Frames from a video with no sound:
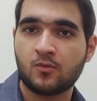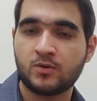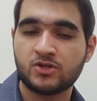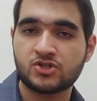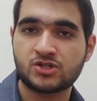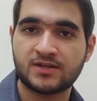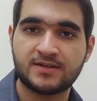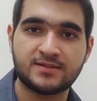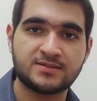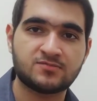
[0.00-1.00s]
which
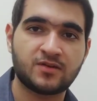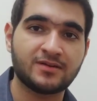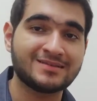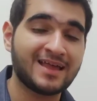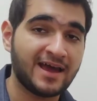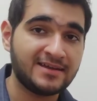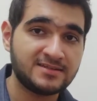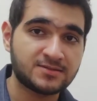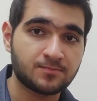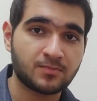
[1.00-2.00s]
is very
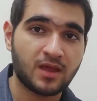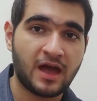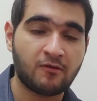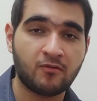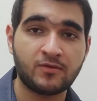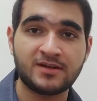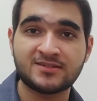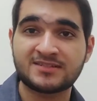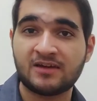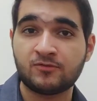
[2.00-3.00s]
light. However, it
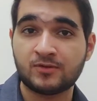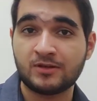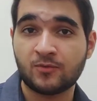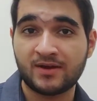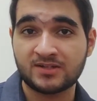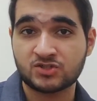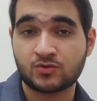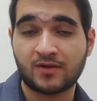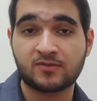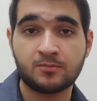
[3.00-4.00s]
doesn't have a really great
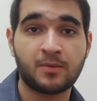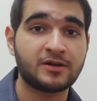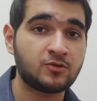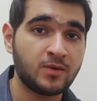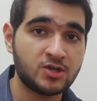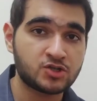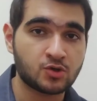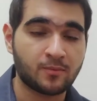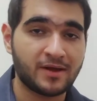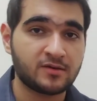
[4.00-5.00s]
strength to body
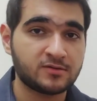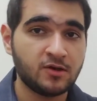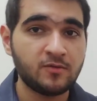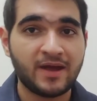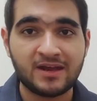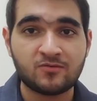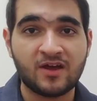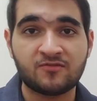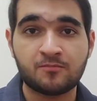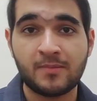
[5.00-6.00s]
ratio. And on the other hand, we
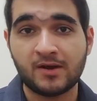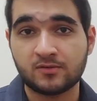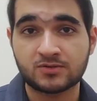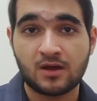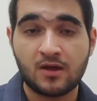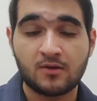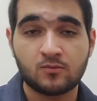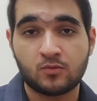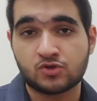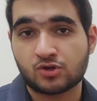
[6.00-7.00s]
have metals,
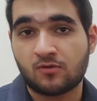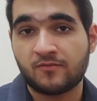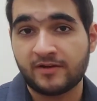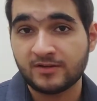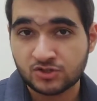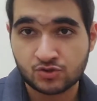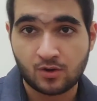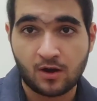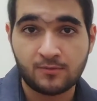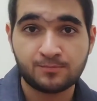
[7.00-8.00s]
which are very
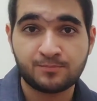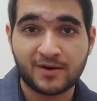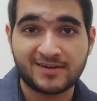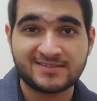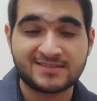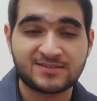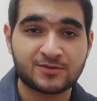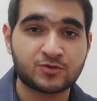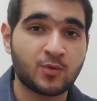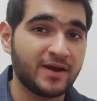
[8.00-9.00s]
strong, but
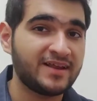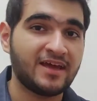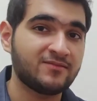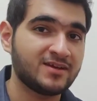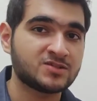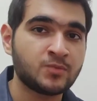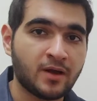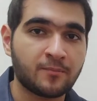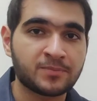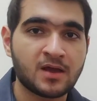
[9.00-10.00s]
they're quite heavy as
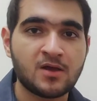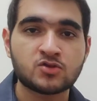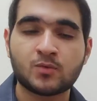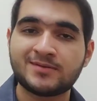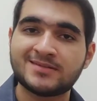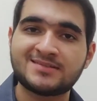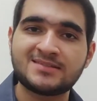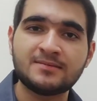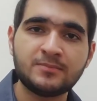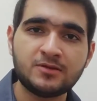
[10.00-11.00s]
well. So what
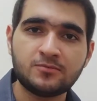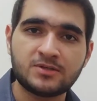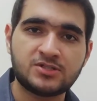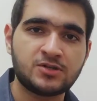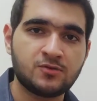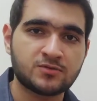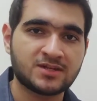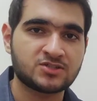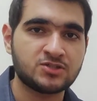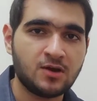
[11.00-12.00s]
dissimilar materials
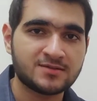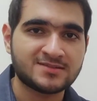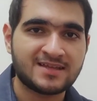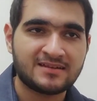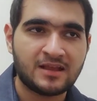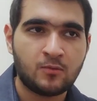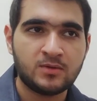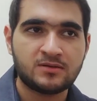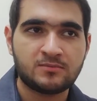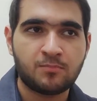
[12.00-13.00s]
actually does is that now we
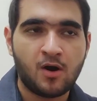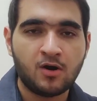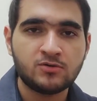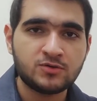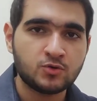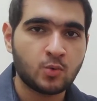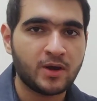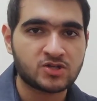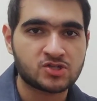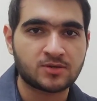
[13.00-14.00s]
ponder the
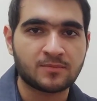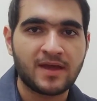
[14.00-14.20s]
question: